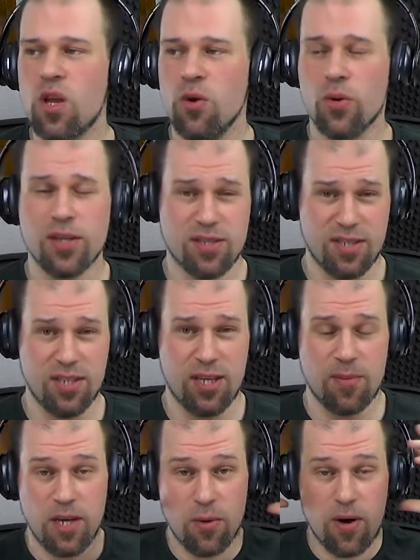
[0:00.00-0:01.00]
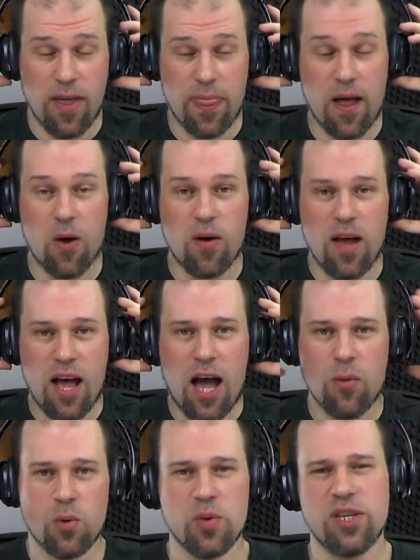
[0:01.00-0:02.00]
You can see them here right now.
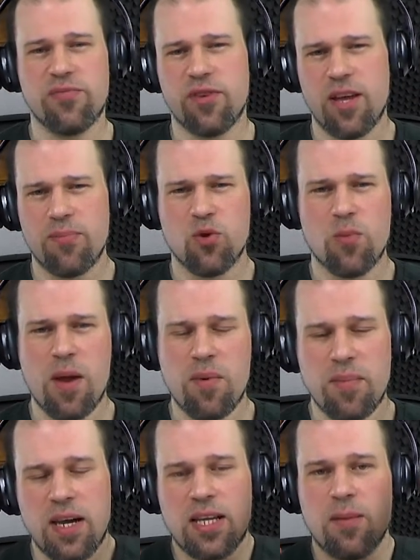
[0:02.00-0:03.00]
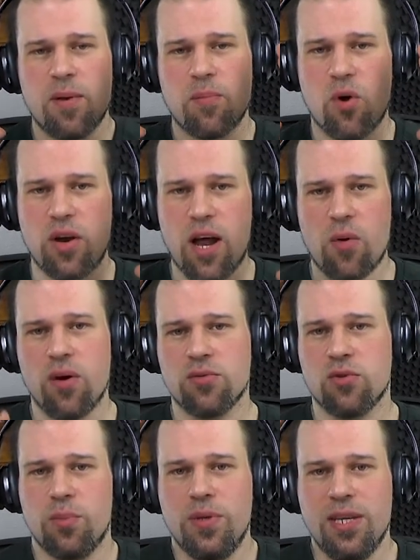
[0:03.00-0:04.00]
I would wish for them to maybe be a little bit more narrow,
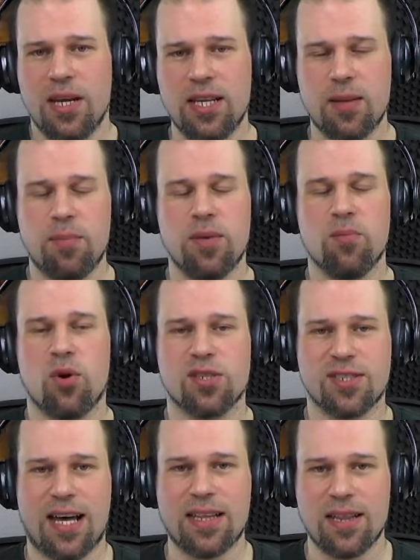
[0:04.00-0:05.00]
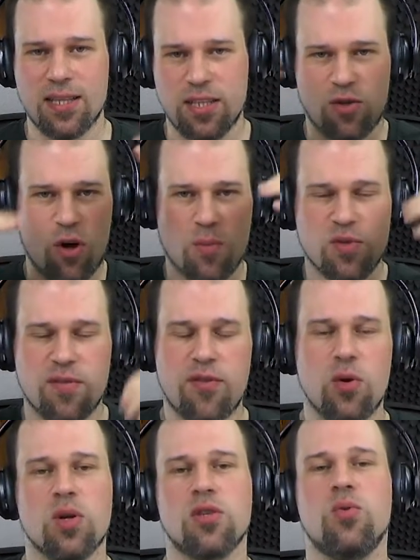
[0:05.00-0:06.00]
to be a little bit more subtle in terms of
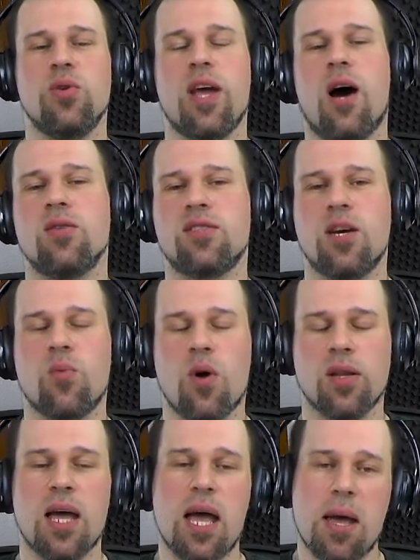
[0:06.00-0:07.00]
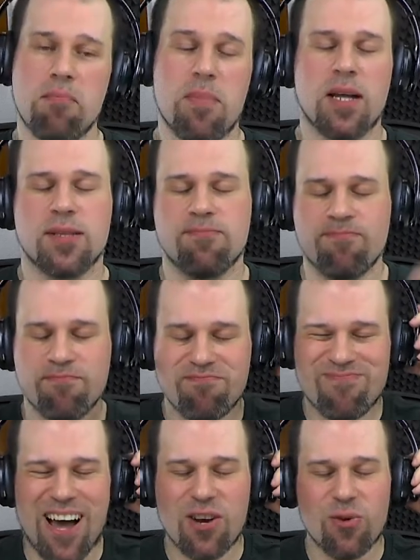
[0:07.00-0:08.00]
look to the outside world, but
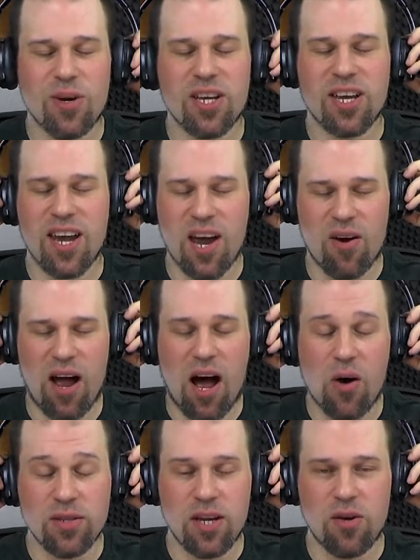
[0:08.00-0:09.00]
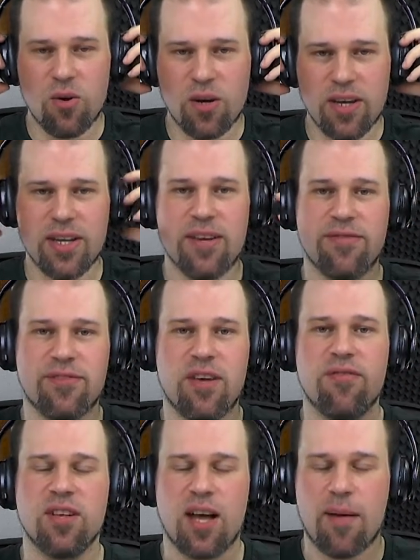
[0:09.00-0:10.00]
I don't really care how they look if they
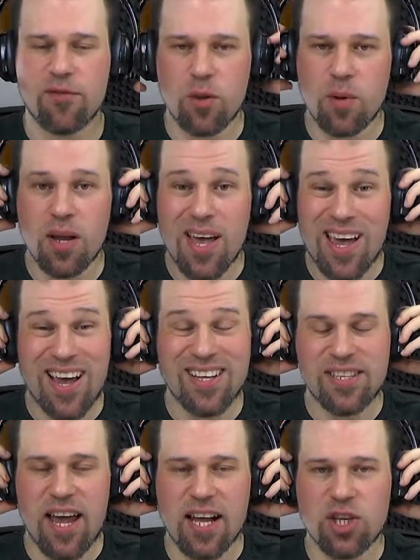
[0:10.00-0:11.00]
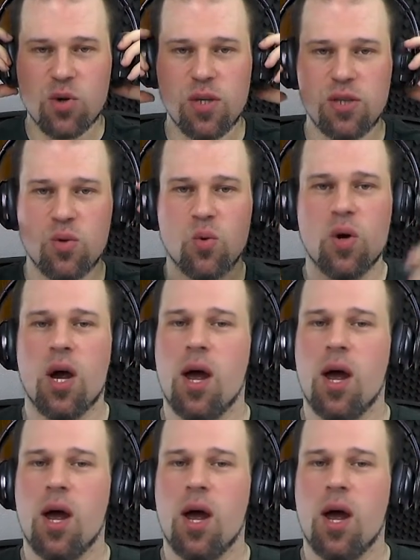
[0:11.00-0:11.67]
feel comfortable, and they actually do.